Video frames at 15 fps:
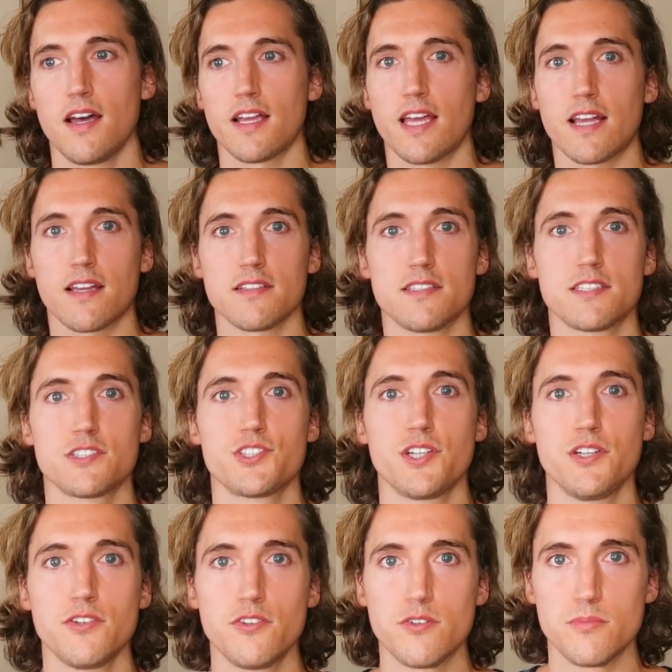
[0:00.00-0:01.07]
get
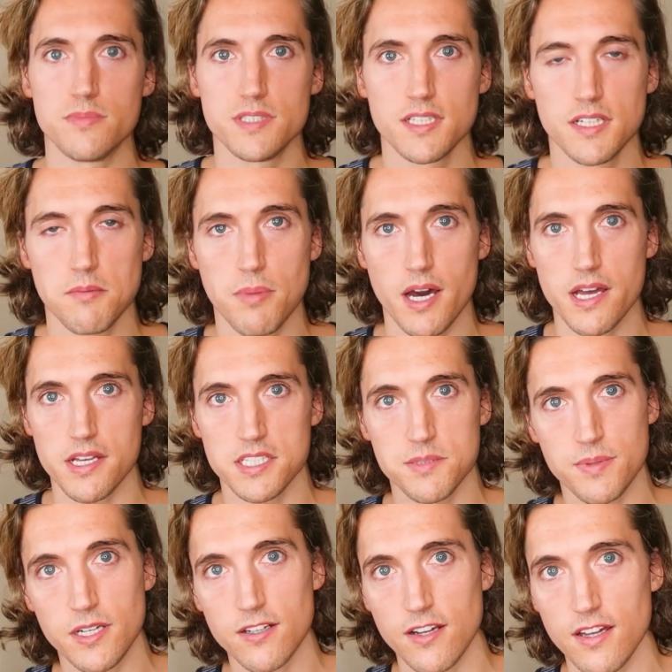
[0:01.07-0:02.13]
consumed by a
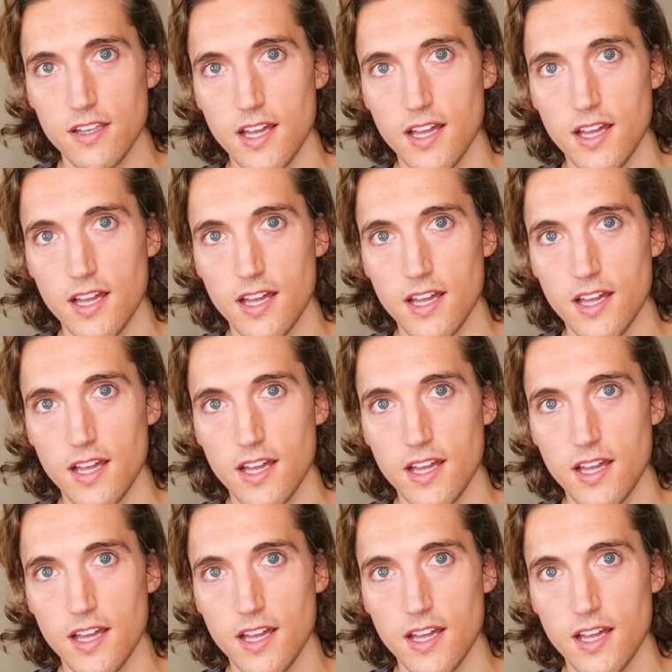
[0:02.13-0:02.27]
spirit,